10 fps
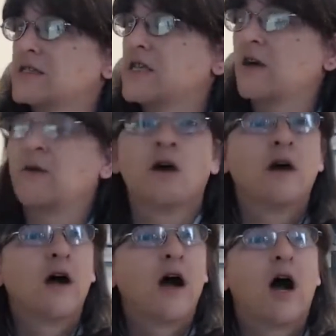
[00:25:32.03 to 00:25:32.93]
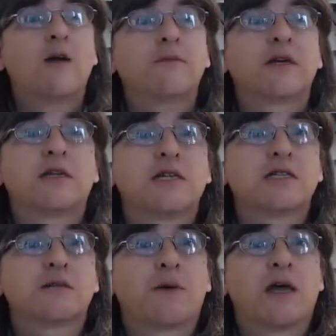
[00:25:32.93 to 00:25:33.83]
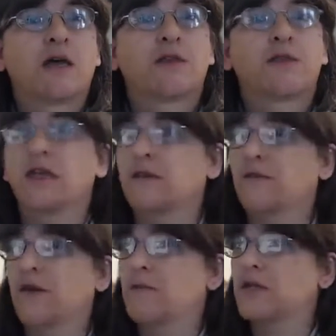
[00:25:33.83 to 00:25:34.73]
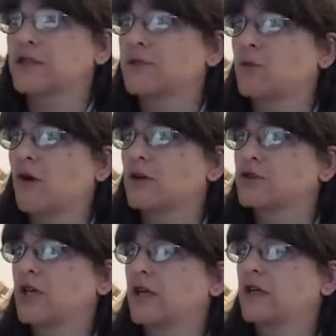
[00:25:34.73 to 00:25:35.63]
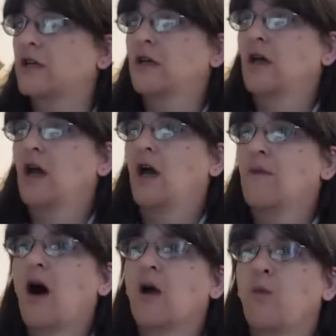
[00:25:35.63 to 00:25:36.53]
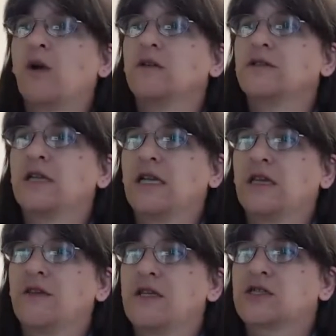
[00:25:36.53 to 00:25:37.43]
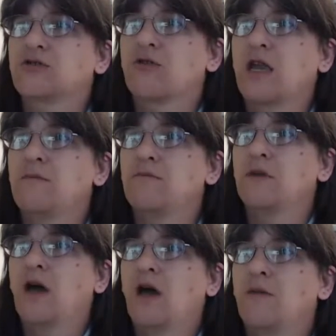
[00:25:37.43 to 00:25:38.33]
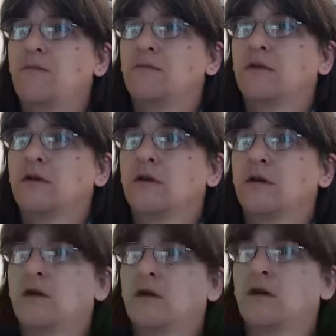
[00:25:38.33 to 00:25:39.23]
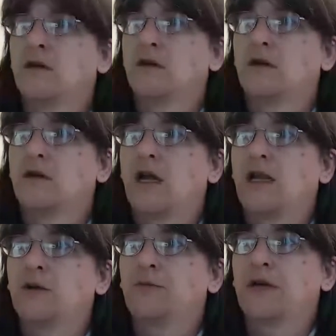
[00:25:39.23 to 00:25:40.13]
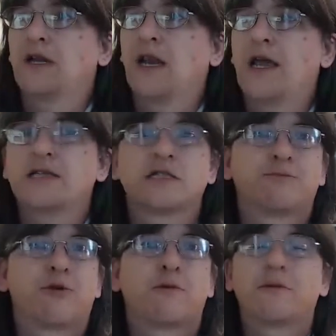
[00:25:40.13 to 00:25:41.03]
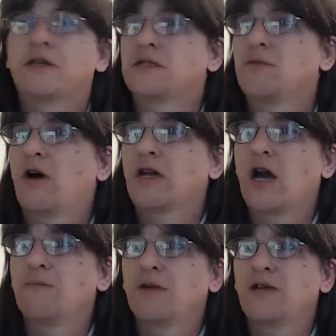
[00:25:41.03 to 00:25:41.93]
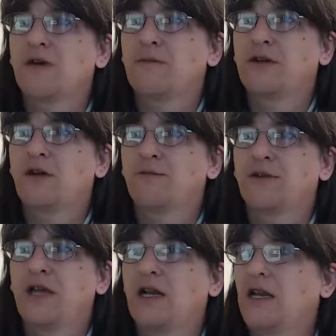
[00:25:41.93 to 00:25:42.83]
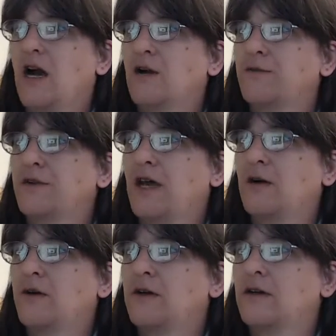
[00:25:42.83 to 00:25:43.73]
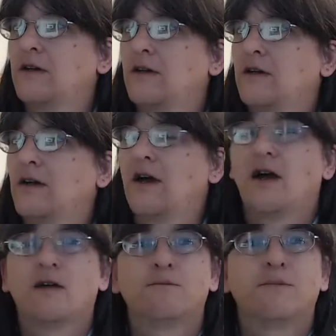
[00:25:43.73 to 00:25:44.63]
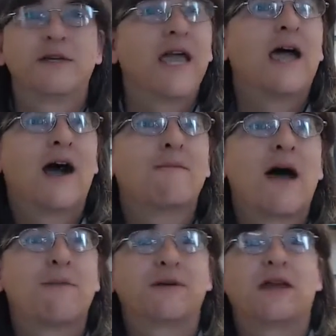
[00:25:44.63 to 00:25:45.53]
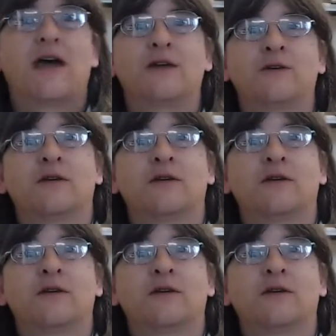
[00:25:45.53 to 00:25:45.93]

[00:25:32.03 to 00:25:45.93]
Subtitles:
So I'm going to disappear. Thank you very much for watching. I will delete this stream a little bit later, probably tomorrow. I can't believe I've been on for nearly half an hour. But yeah, I'm happy now.